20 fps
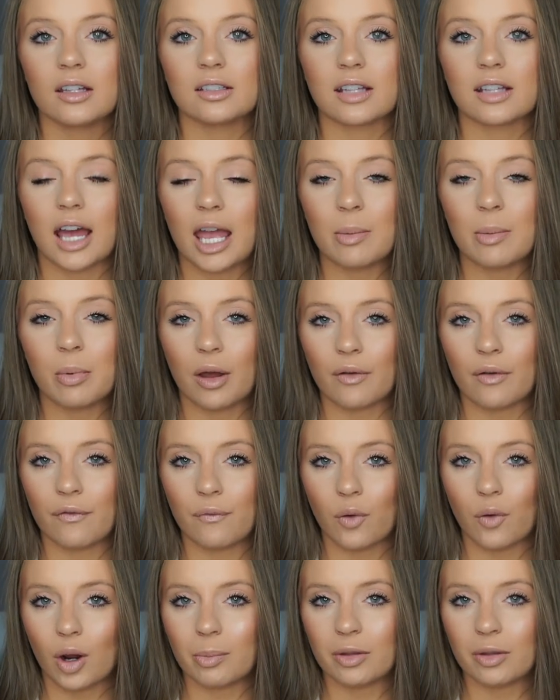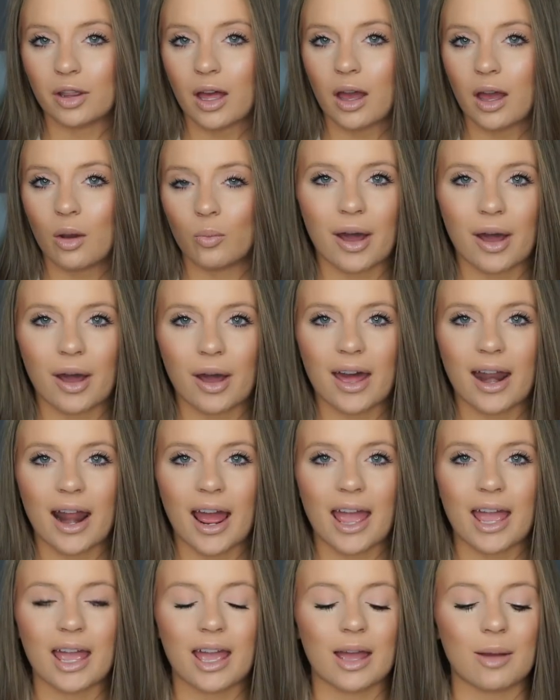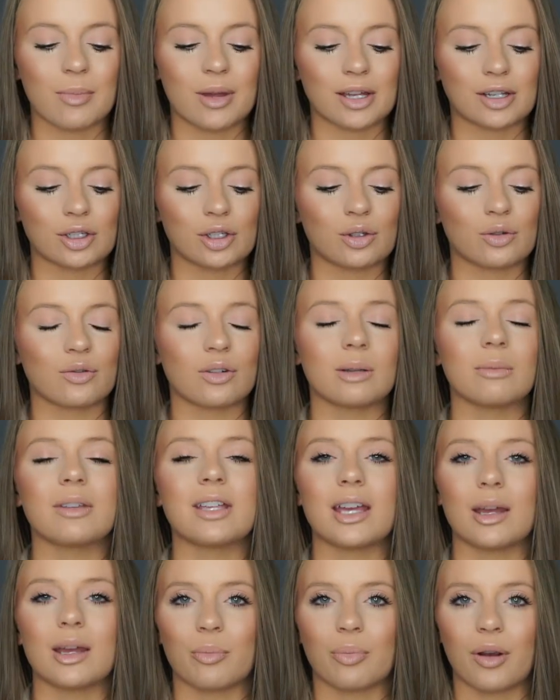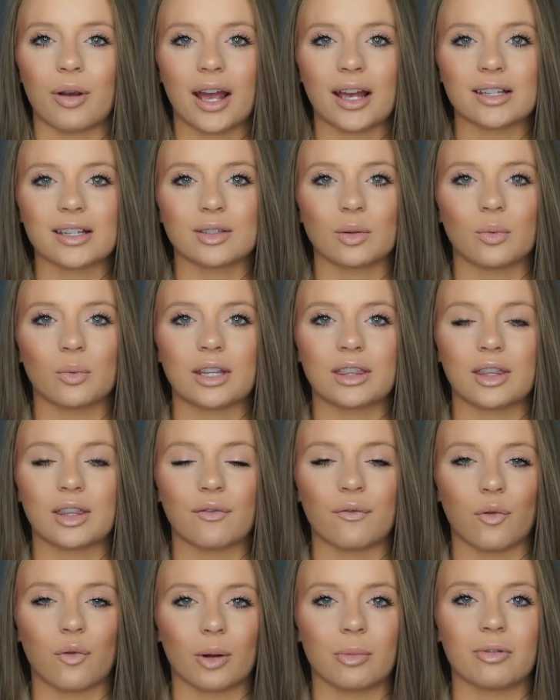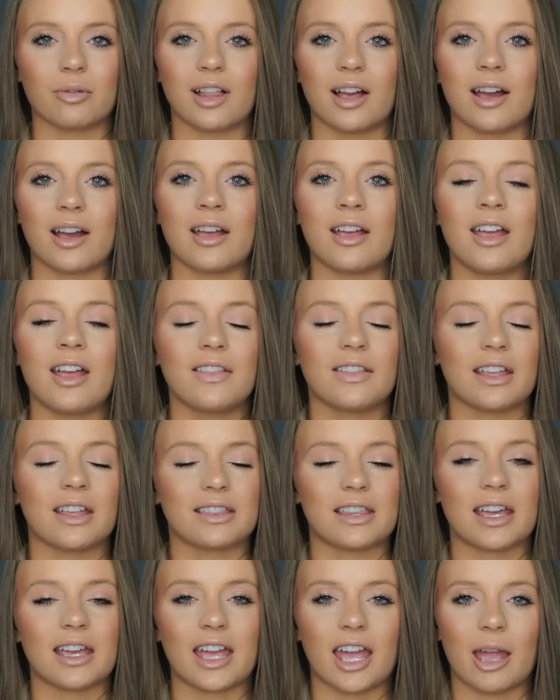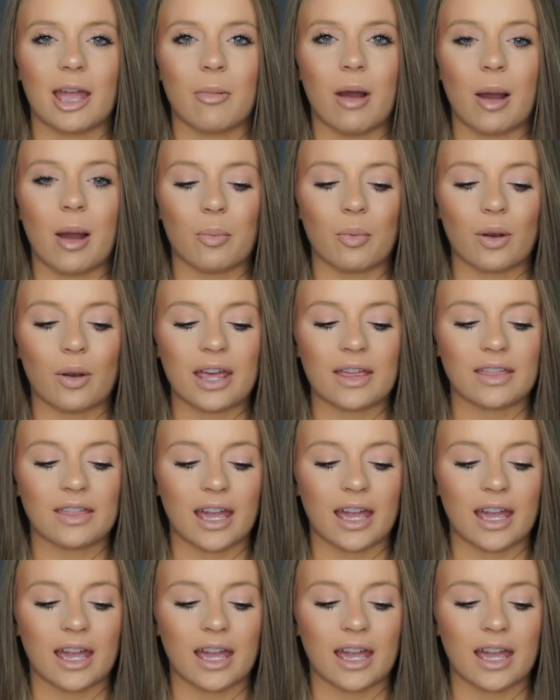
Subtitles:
type of formula, but I am extremely impressed with the formula that they came up with,